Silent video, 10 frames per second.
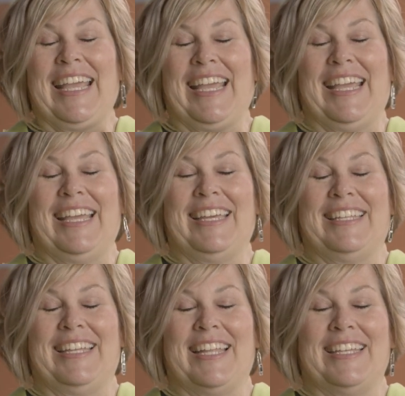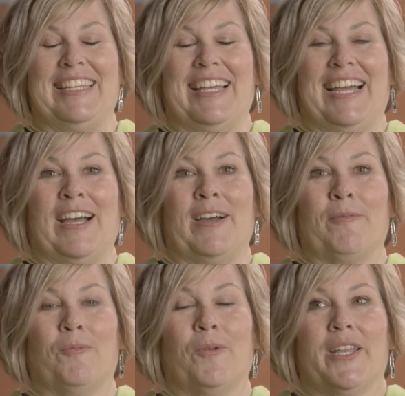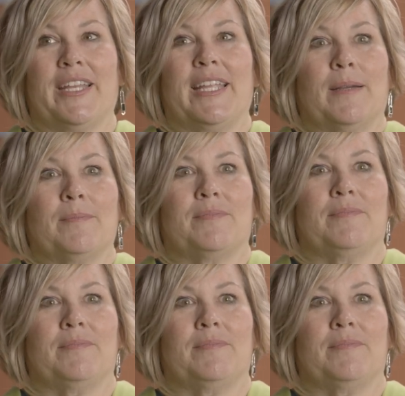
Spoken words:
And I wanted him,